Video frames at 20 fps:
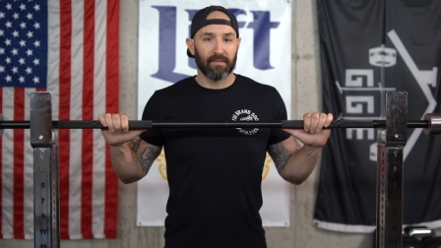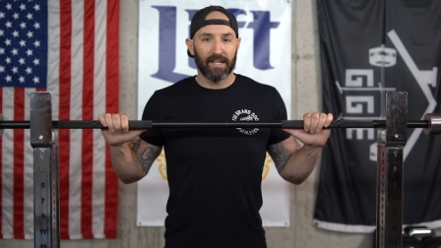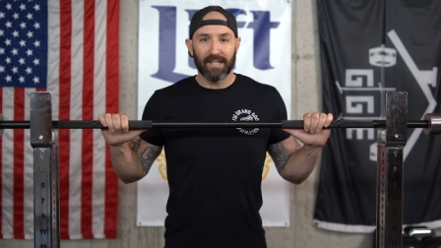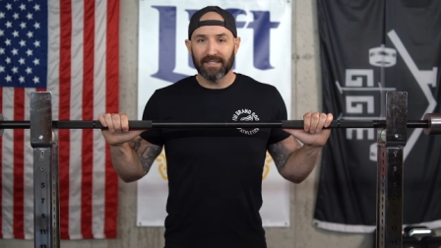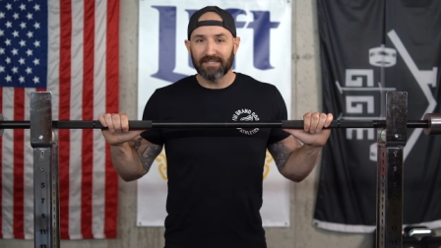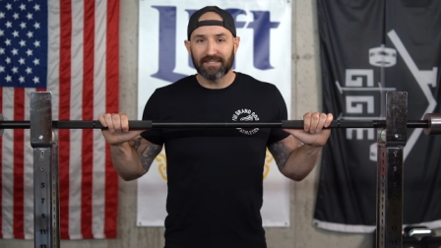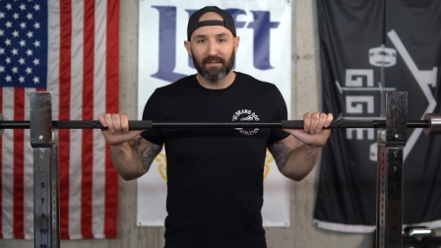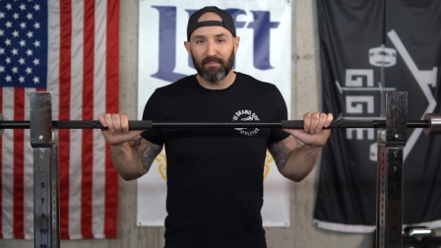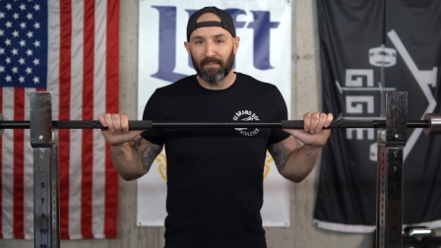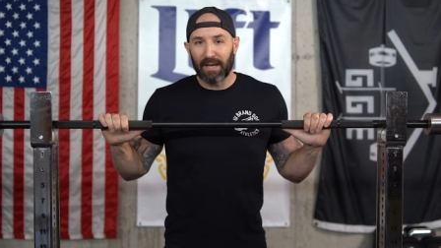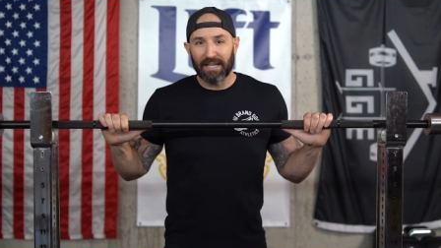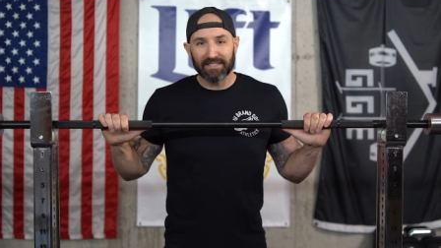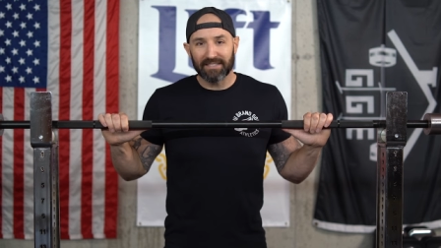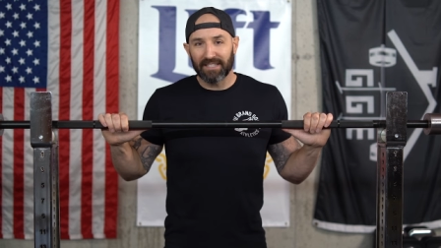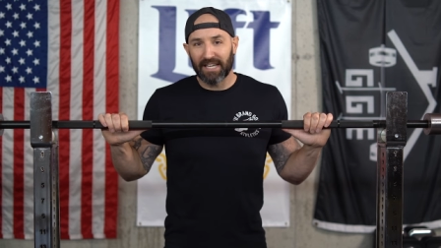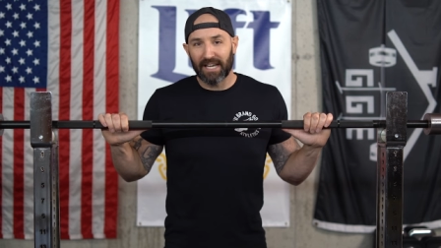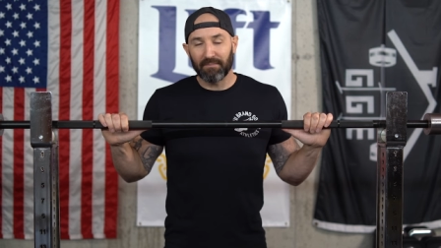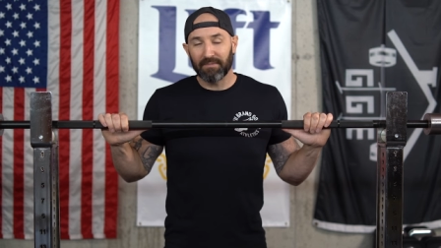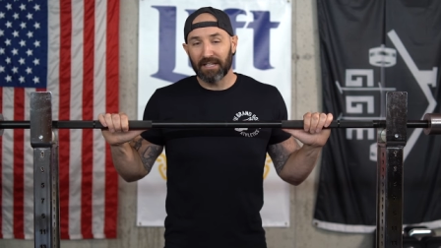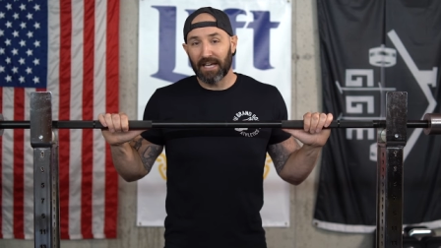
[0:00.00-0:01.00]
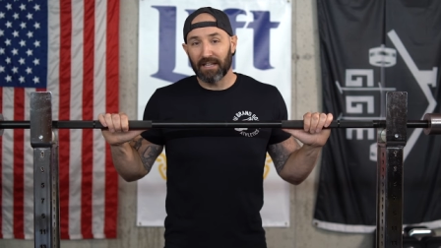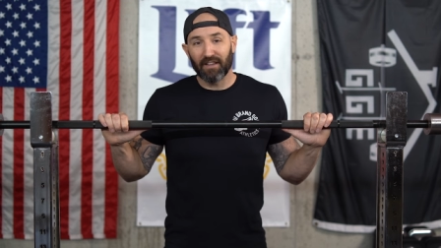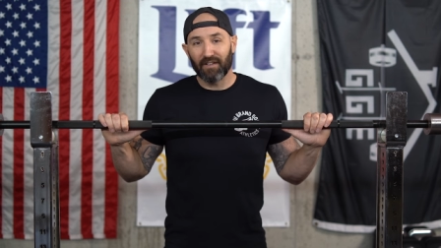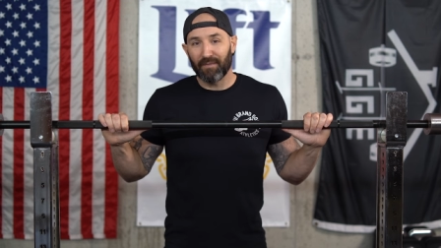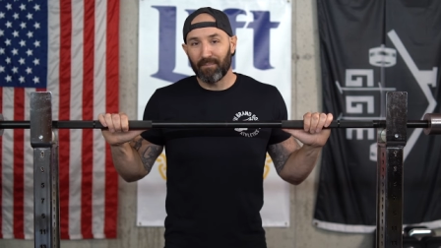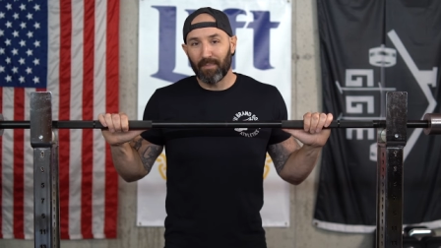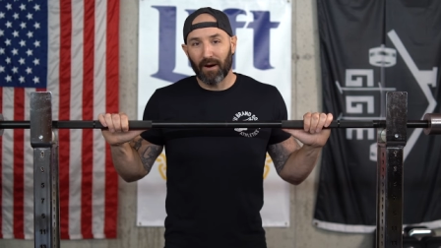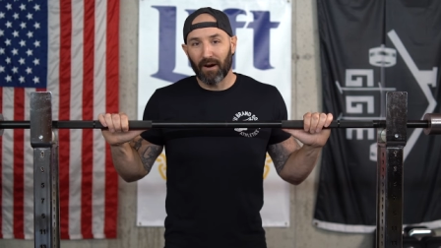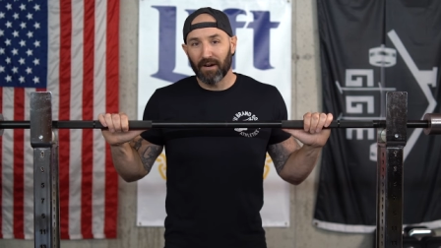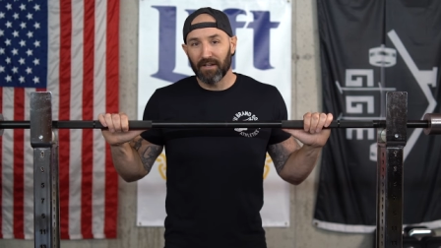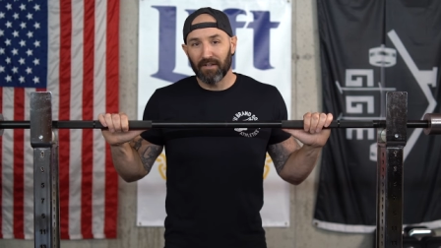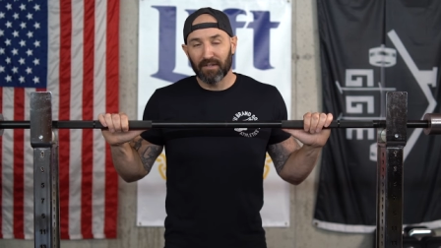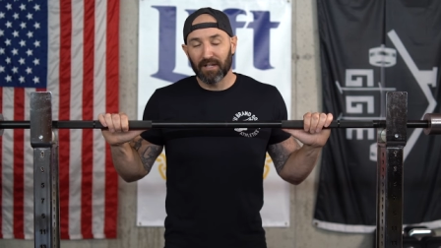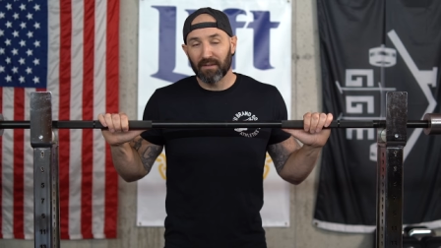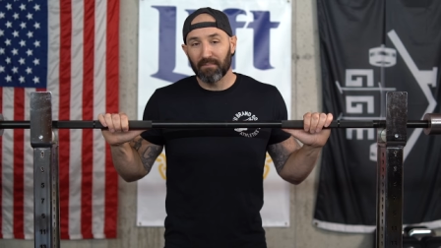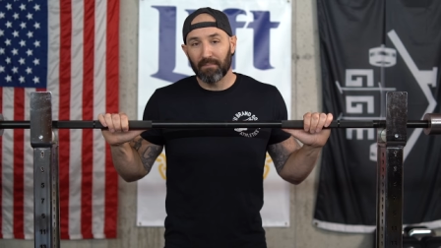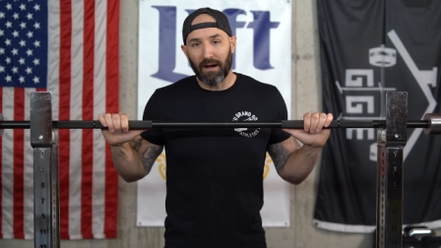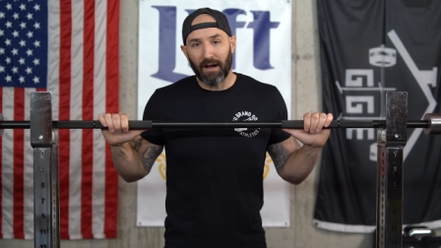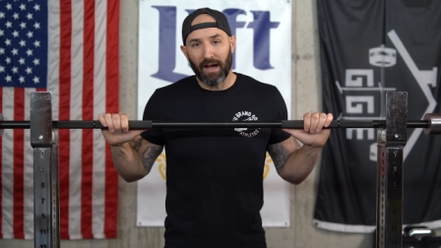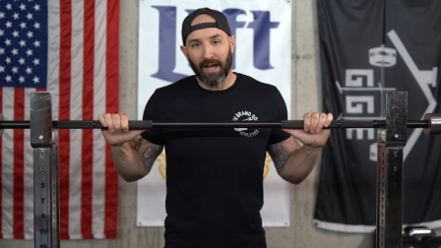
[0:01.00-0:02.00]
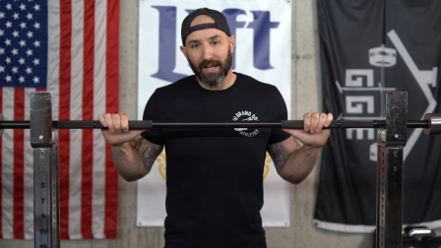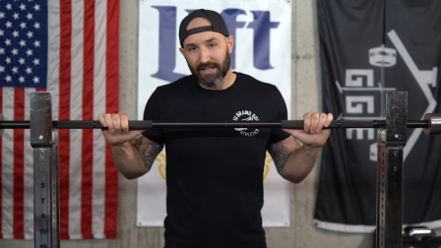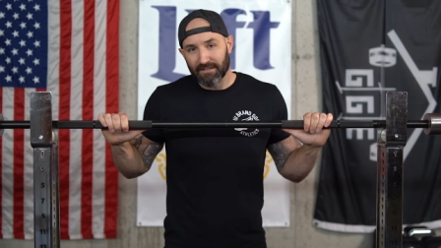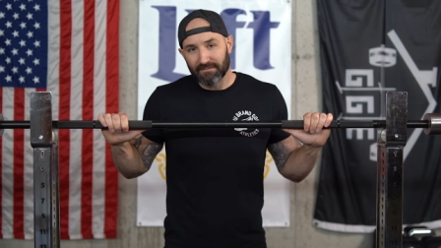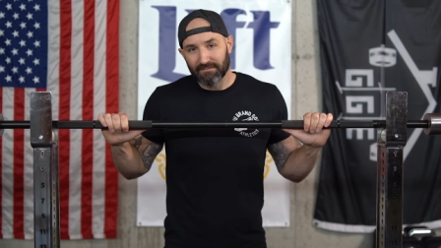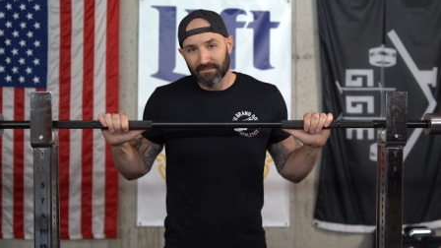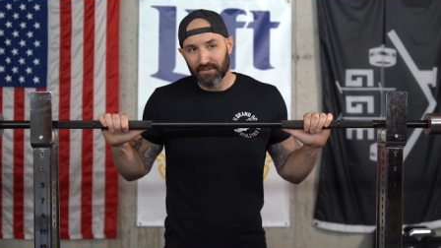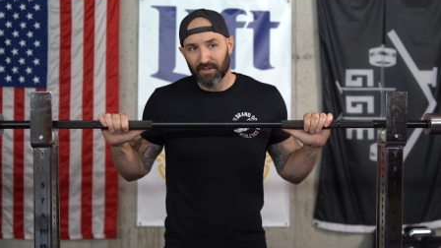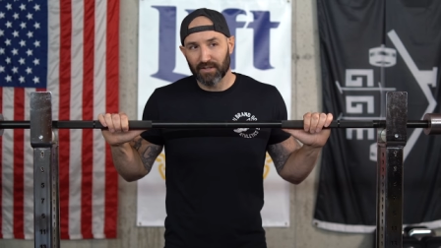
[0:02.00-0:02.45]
It's the best damn deadlift bar you can buy it.